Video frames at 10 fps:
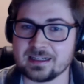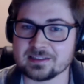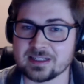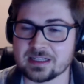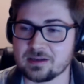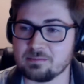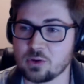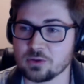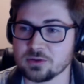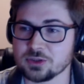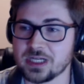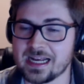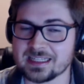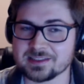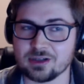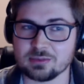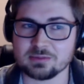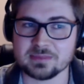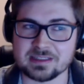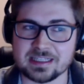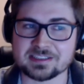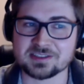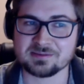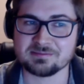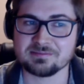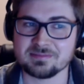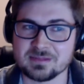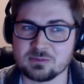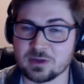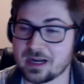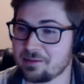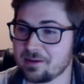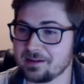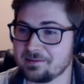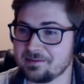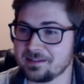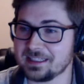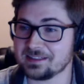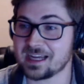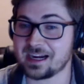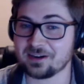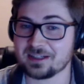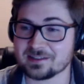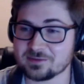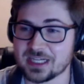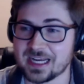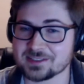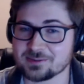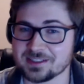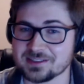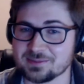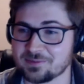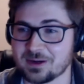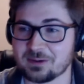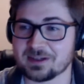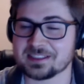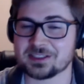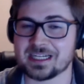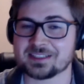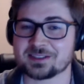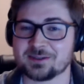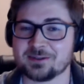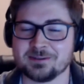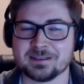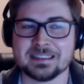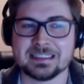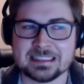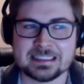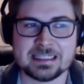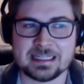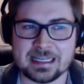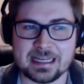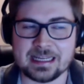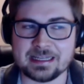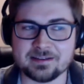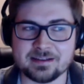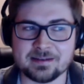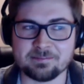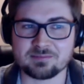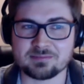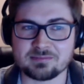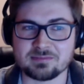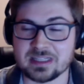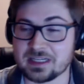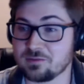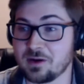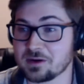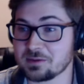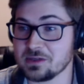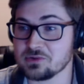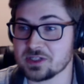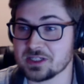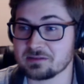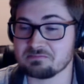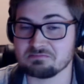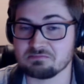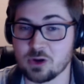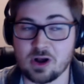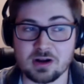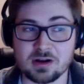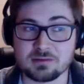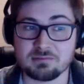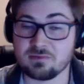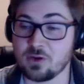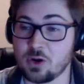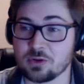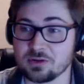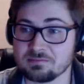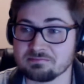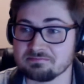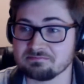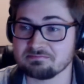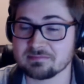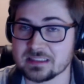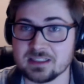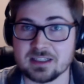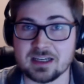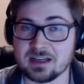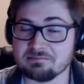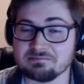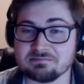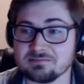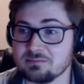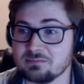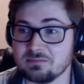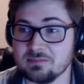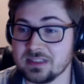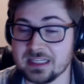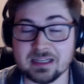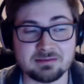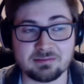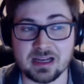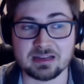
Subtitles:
It's like a modal jazz album, and that's what I thought the entirety of jazz was before I went to jazz school. And like funk music, rock, folk. Um, yeah, I